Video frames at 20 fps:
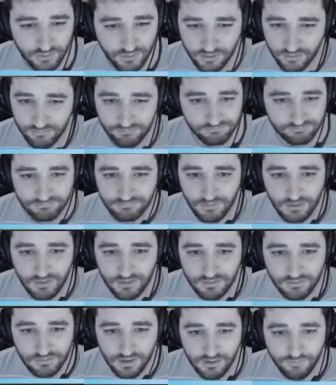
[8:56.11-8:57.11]
to
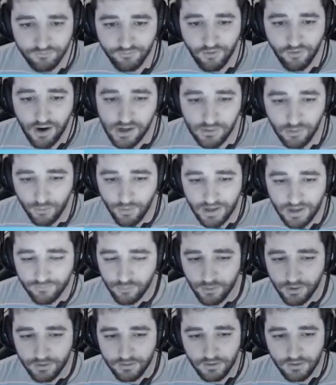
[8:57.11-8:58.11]
take fire on
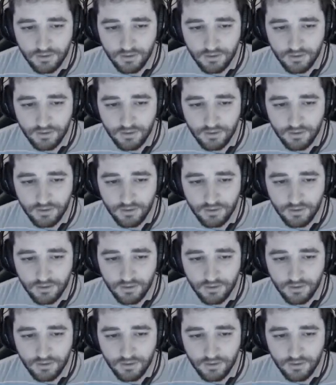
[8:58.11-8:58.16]
everywhere.